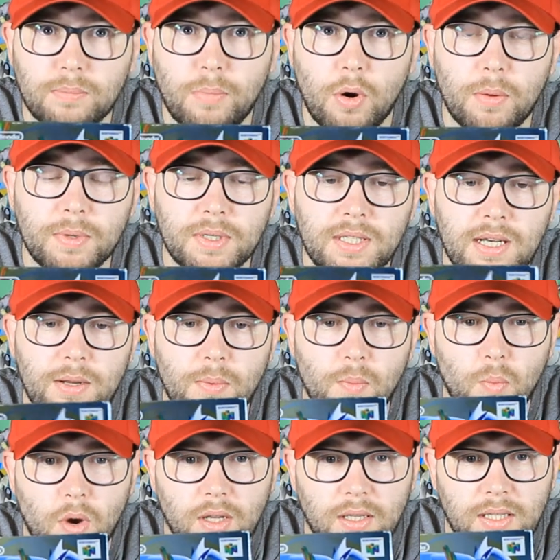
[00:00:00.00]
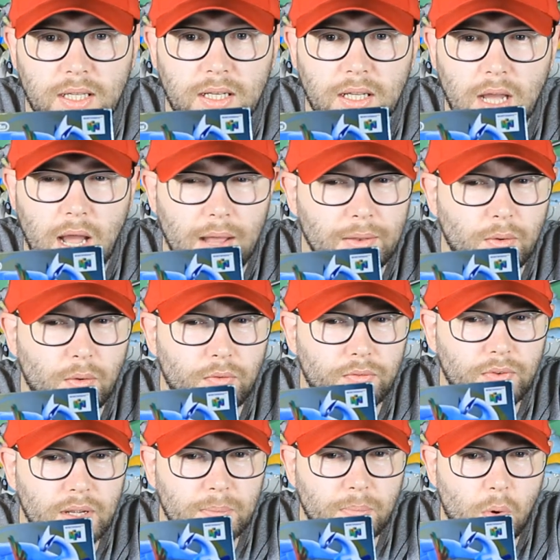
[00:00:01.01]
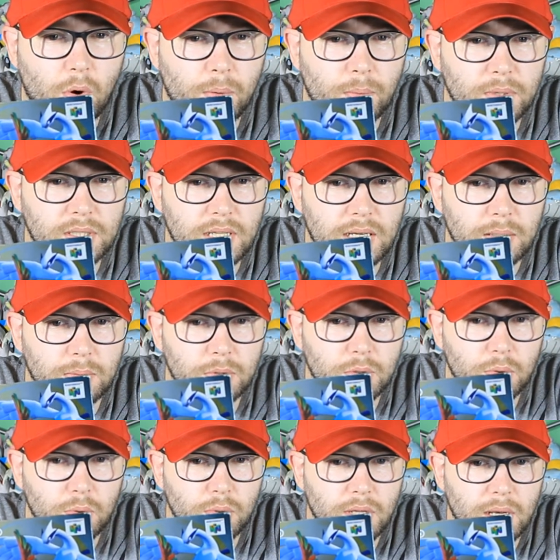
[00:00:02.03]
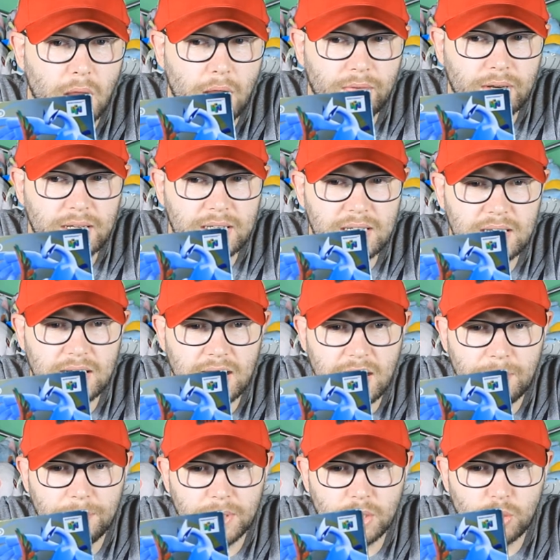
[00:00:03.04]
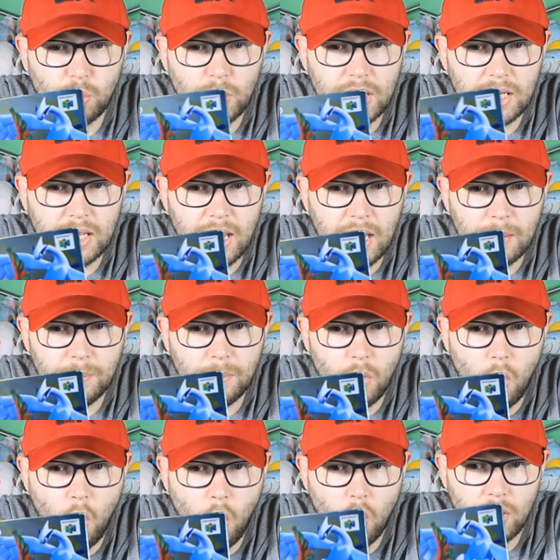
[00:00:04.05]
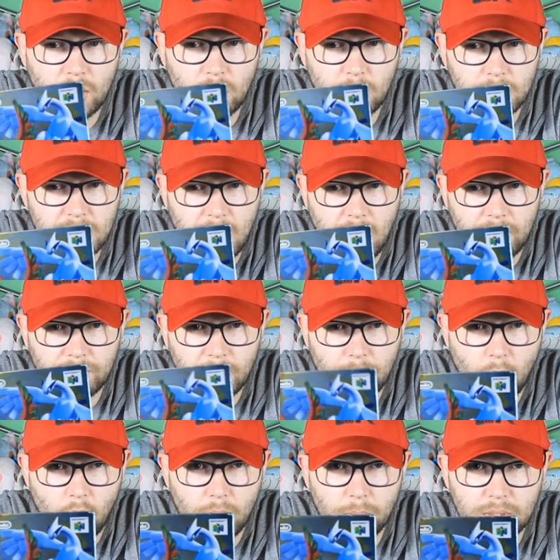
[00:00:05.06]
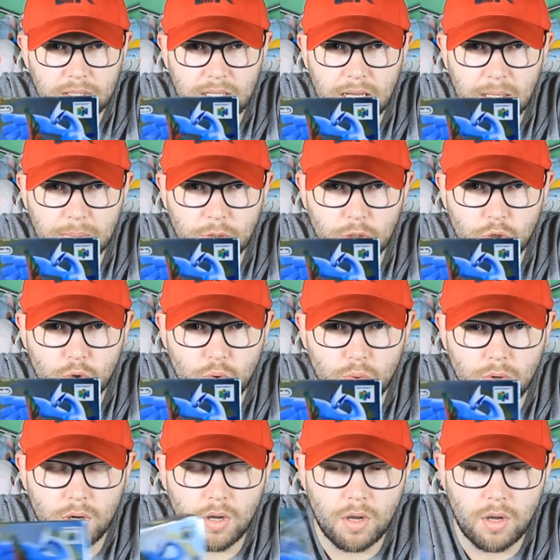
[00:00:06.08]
Pokemon Stadium 1 did. I don't think Pokemon Stadium 2 did. I think this is an in-between game, or it comes after Pokemon Stadium 2.